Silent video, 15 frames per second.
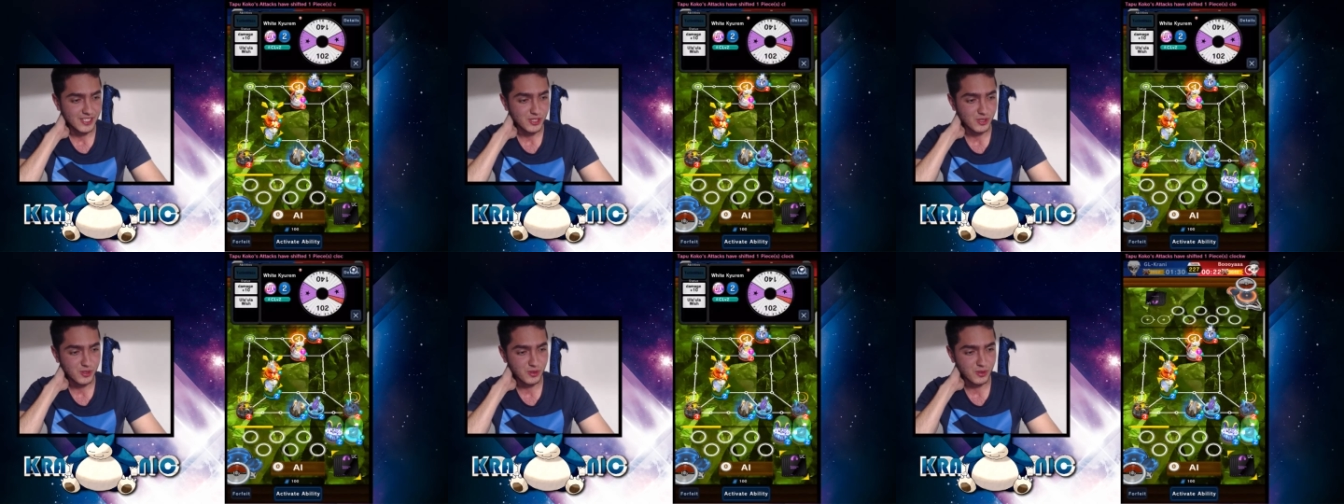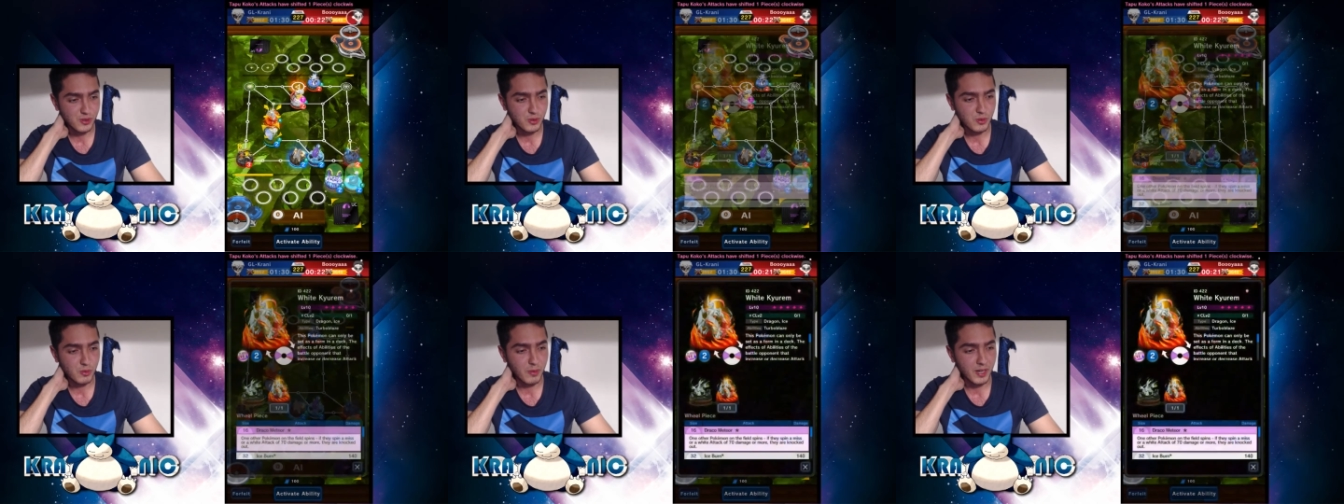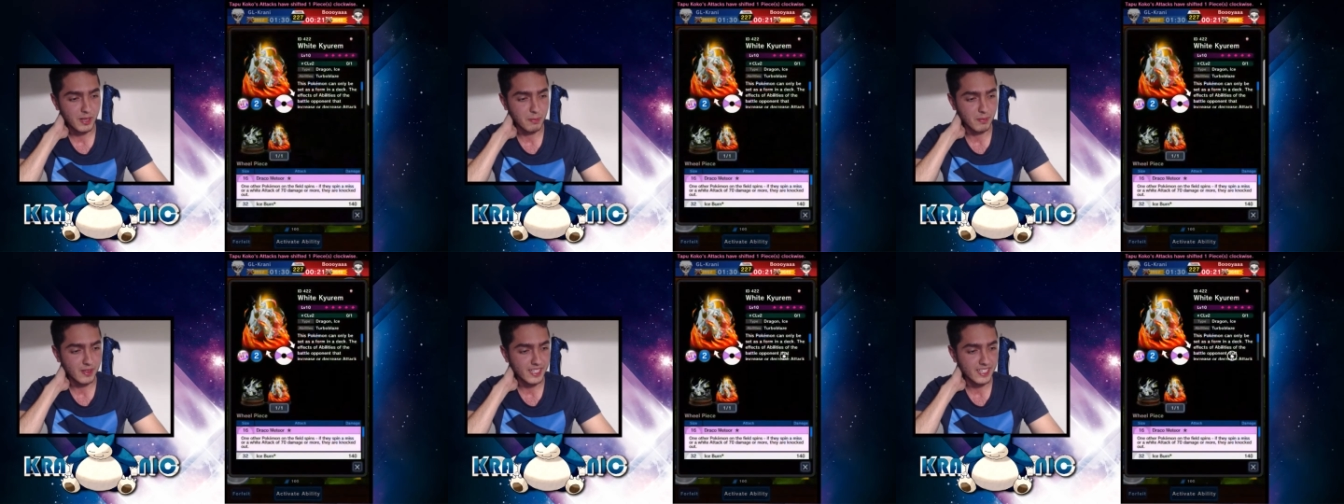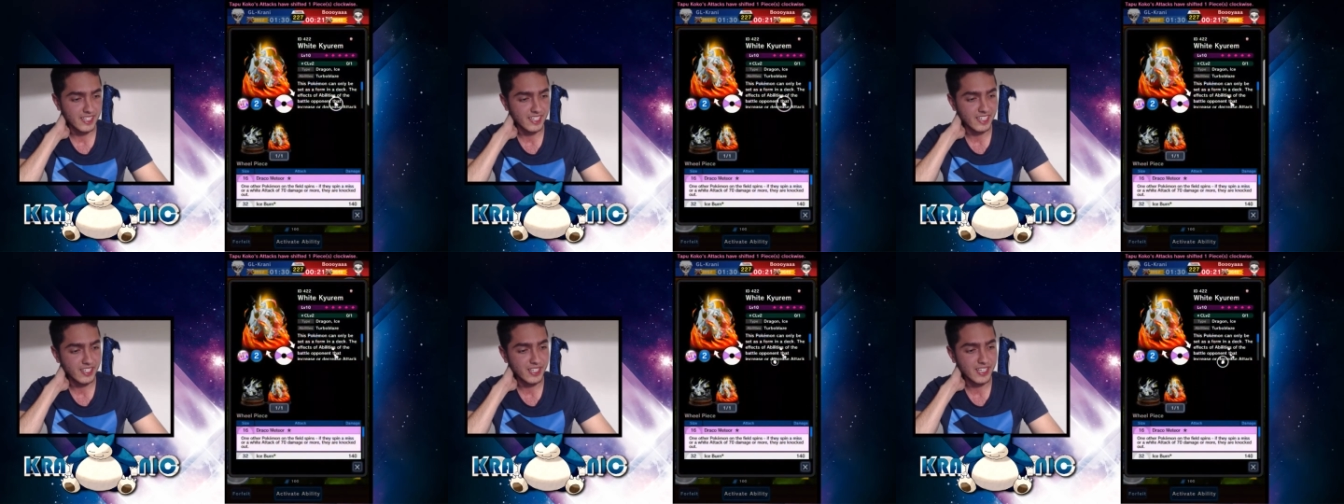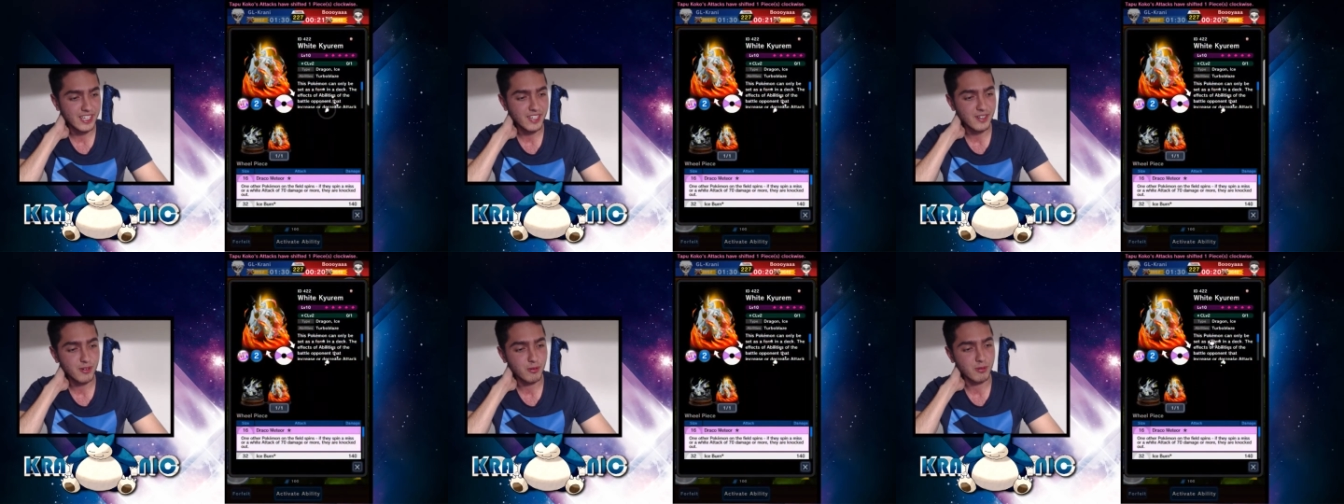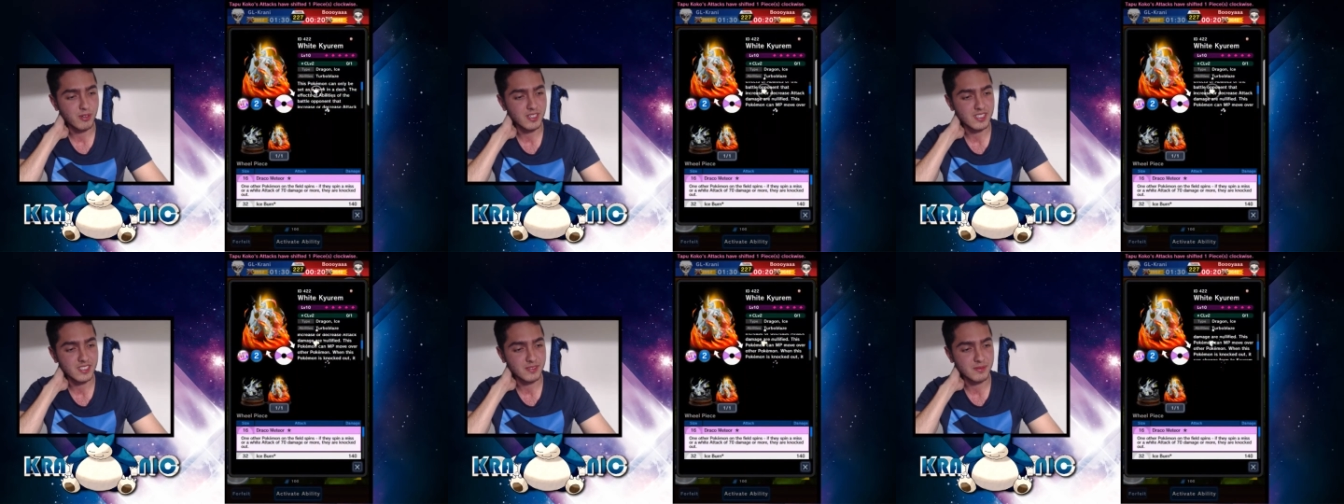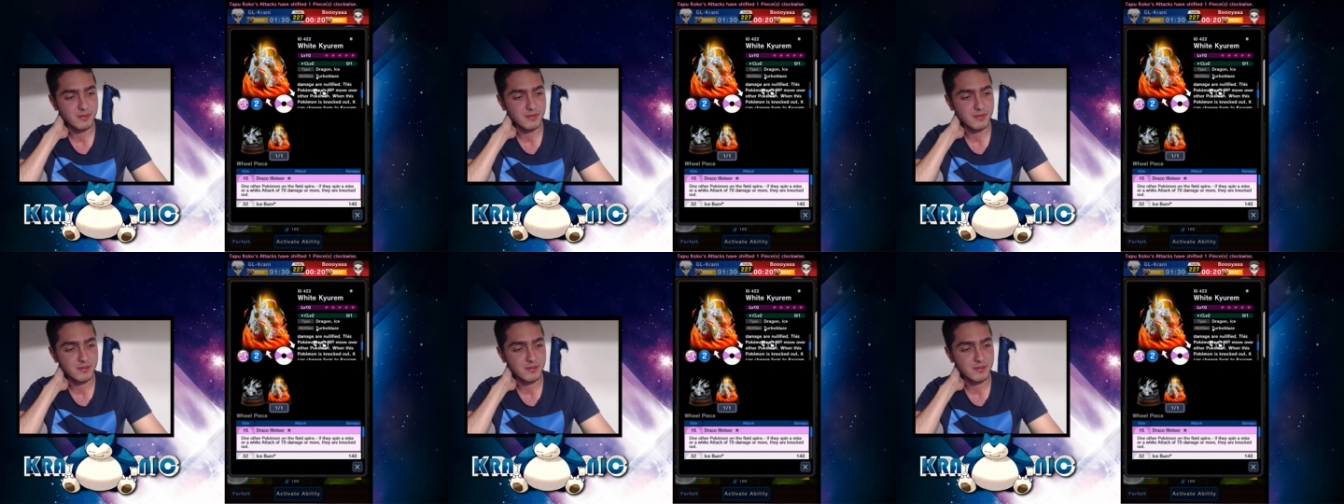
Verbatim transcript: So my plan here was,